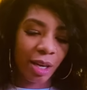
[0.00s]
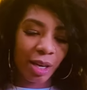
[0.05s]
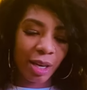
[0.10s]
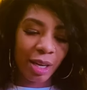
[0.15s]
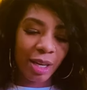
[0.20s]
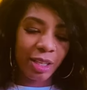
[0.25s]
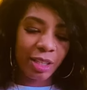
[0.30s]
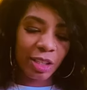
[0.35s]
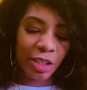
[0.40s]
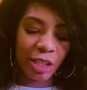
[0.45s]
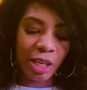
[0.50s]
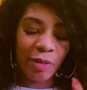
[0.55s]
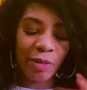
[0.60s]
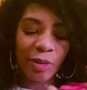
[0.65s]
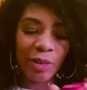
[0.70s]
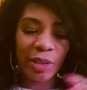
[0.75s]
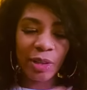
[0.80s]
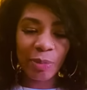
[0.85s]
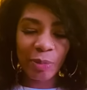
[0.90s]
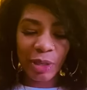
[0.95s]
shuffle
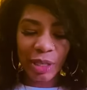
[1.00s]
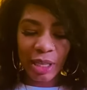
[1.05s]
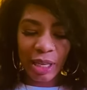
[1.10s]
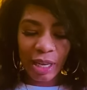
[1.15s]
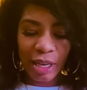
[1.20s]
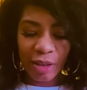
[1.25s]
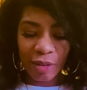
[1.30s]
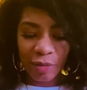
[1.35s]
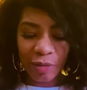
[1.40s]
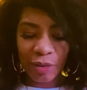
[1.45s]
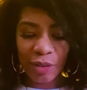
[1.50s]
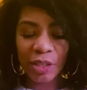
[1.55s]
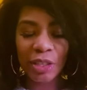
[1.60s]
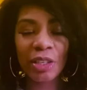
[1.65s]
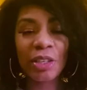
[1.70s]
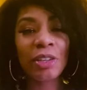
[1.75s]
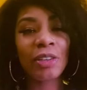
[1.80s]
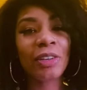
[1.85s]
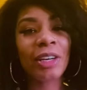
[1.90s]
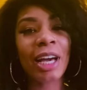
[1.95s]
them again for
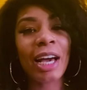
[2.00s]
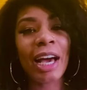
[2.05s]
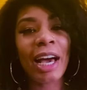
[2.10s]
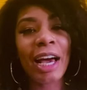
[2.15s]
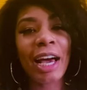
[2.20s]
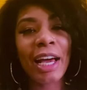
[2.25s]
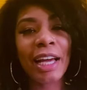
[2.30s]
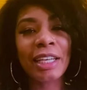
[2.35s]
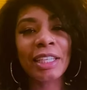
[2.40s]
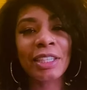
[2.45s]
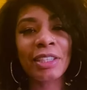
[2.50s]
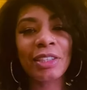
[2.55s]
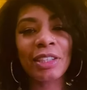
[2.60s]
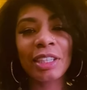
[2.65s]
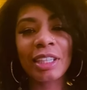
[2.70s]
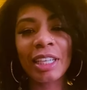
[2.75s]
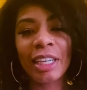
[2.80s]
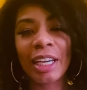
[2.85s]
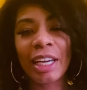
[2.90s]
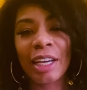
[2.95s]
you guys on
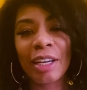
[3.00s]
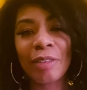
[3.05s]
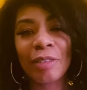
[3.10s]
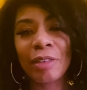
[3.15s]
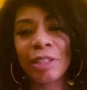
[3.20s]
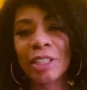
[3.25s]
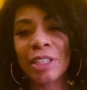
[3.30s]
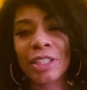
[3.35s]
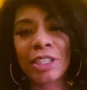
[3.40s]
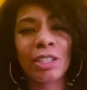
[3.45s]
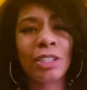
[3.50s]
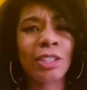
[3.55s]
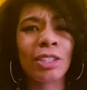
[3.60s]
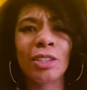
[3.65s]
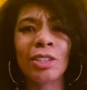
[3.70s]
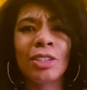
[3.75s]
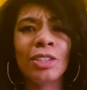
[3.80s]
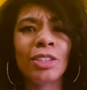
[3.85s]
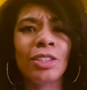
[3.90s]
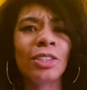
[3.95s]
camera just so
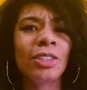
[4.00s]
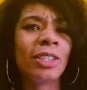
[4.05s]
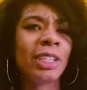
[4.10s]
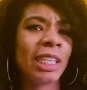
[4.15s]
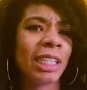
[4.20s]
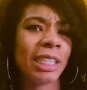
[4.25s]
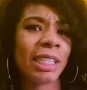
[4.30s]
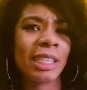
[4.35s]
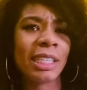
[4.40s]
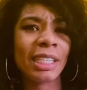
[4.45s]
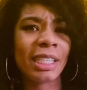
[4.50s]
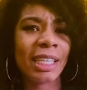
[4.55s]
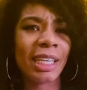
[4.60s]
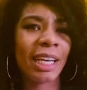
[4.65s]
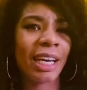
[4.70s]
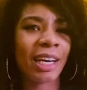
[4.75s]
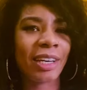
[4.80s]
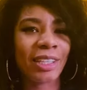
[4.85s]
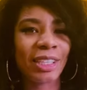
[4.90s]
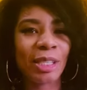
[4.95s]
you can see
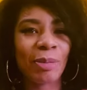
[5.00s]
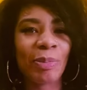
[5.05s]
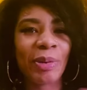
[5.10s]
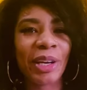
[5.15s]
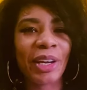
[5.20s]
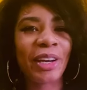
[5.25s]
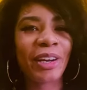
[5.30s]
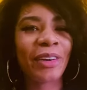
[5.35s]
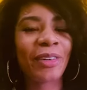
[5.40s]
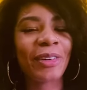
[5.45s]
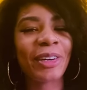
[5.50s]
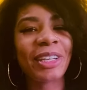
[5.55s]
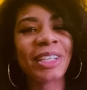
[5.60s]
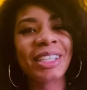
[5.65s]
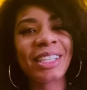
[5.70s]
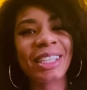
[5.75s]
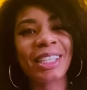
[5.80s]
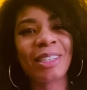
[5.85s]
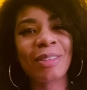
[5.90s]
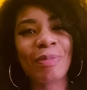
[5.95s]
how spirit works
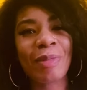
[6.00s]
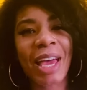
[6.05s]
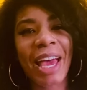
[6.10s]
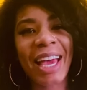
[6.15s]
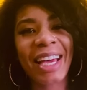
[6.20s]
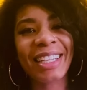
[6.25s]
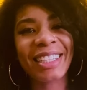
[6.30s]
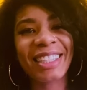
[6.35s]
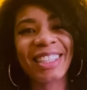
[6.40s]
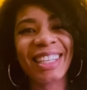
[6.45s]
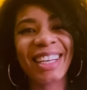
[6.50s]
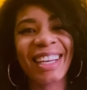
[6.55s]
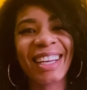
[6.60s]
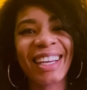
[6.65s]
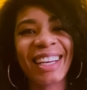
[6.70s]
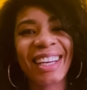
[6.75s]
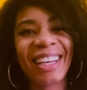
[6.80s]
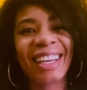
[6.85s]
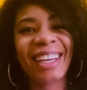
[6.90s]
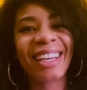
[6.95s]
his magic.